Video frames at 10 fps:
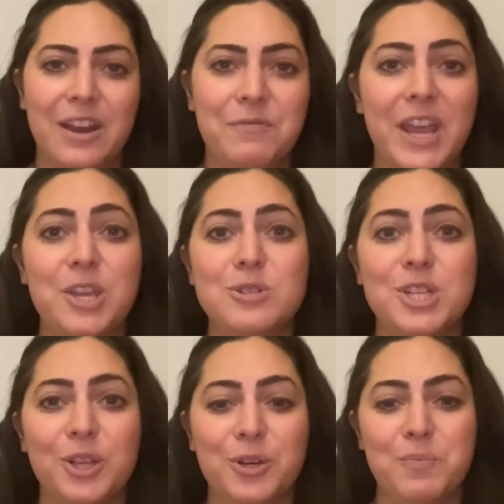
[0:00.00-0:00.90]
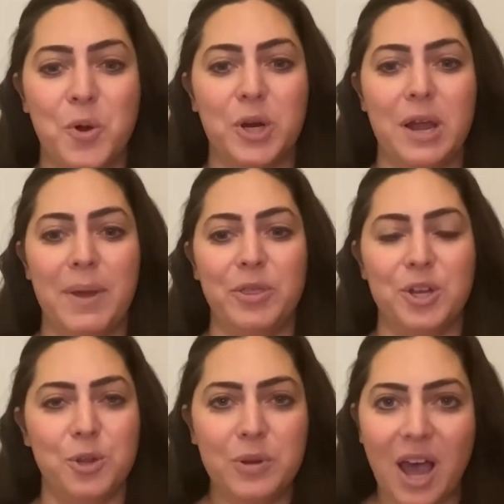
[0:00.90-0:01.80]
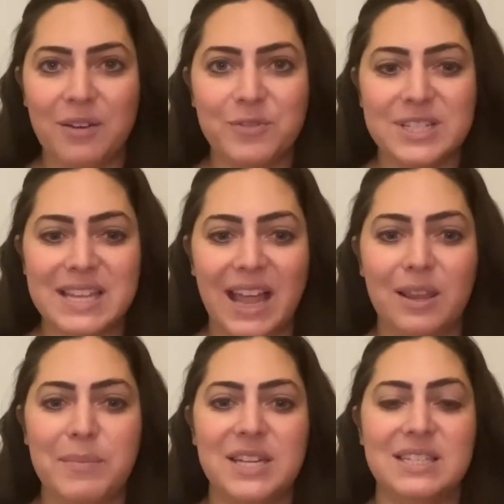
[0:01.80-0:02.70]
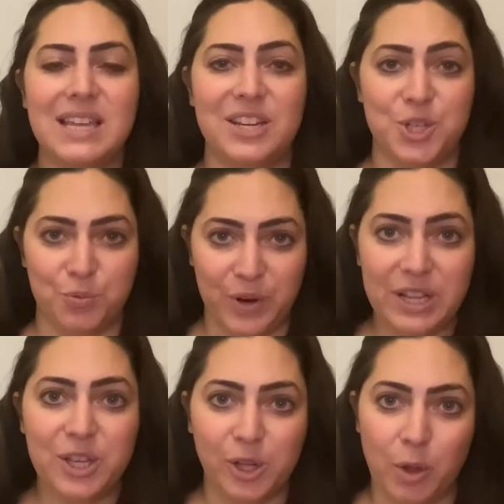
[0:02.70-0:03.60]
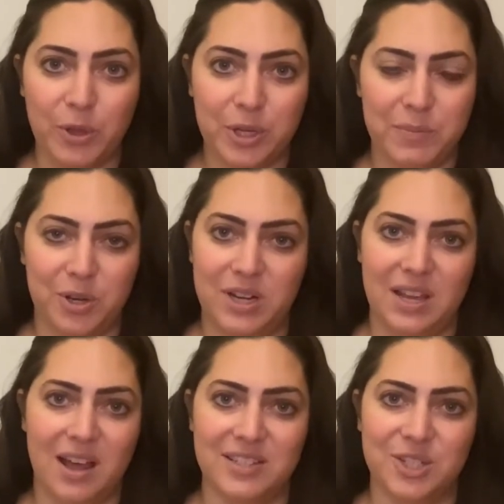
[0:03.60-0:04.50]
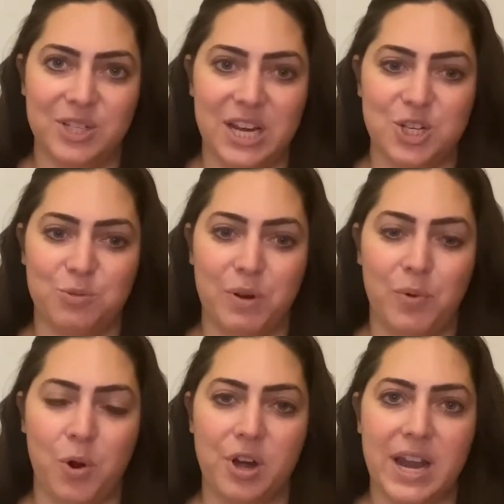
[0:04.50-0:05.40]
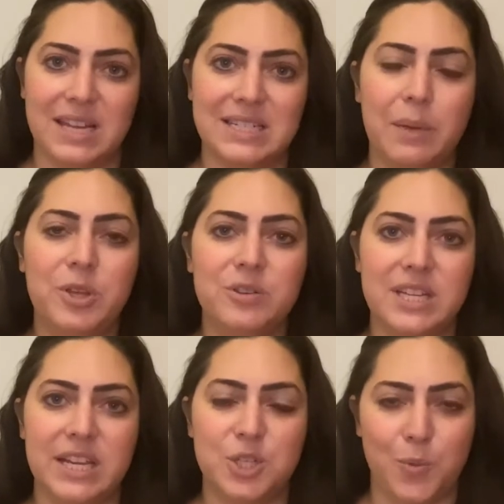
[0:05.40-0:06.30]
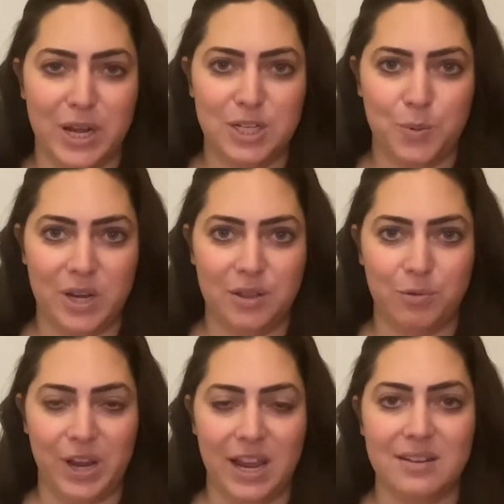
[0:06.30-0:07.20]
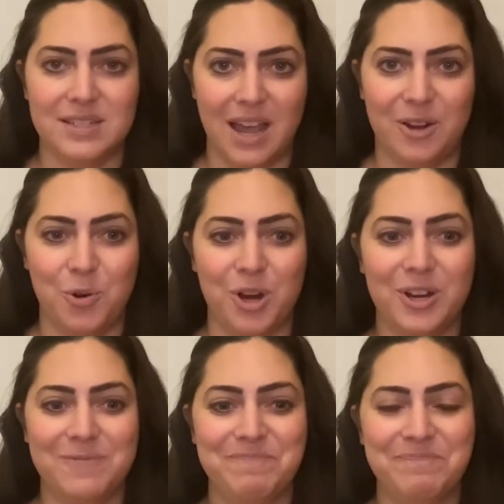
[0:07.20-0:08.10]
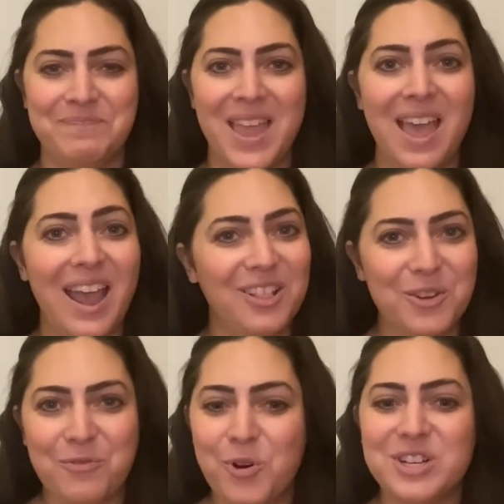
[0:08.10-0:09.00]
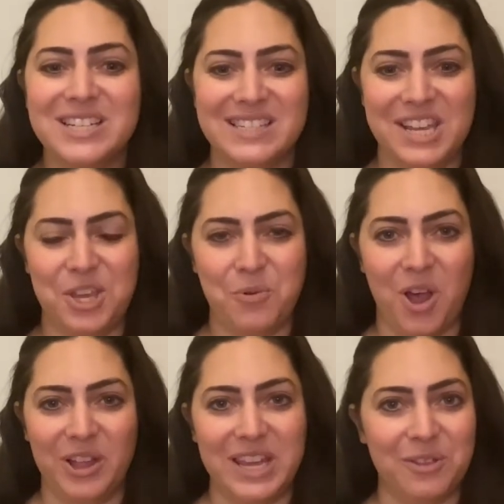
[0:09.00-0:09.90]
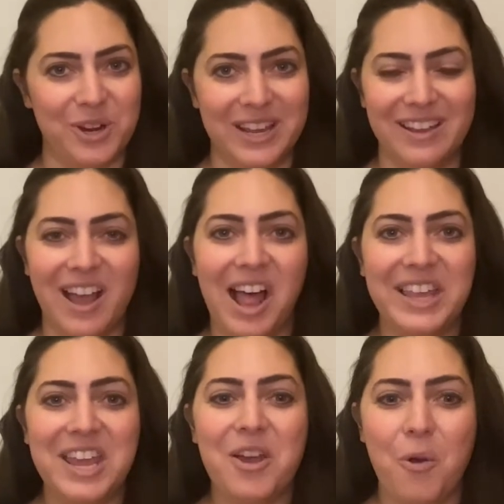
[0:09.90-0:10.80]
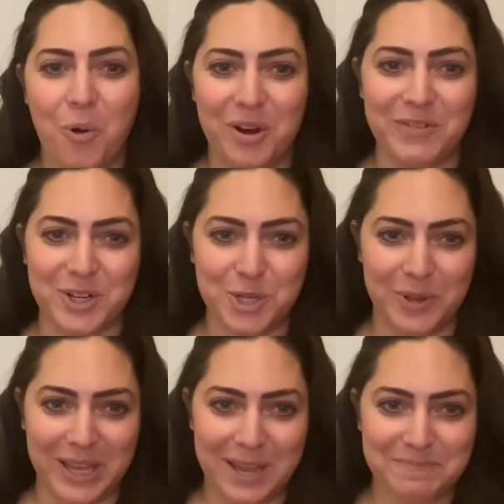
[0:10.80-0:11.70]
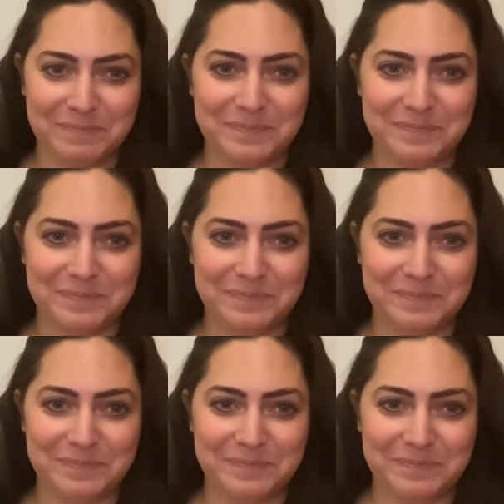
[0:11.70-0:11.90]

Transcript: invite you to learn more about the new conference elements and to read the Global Community Consultation Report at wd2023.org. I look forward to seeing you all either in Kigali or virtually.